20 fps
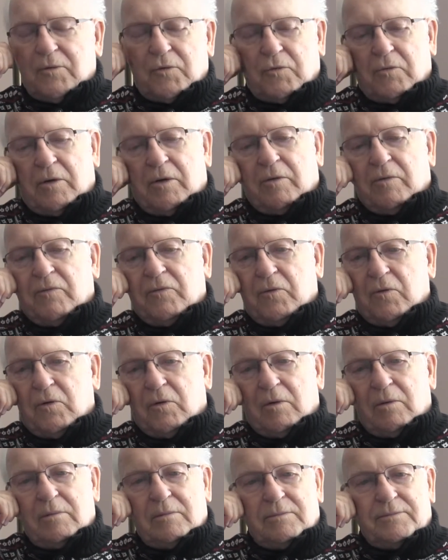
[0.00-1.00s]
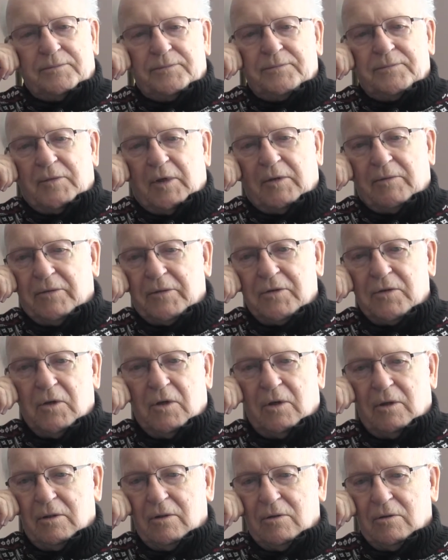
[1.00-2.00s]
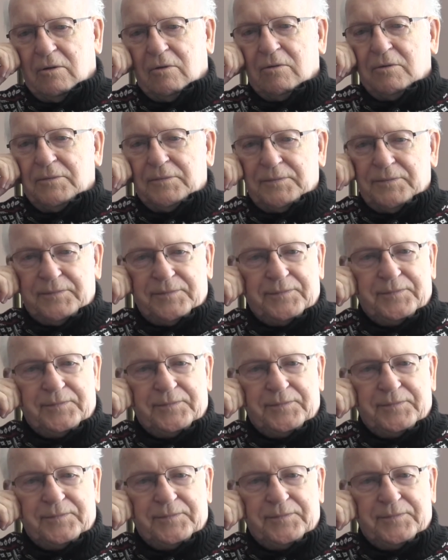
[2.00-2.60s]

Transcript: 3 or 4 of us all told.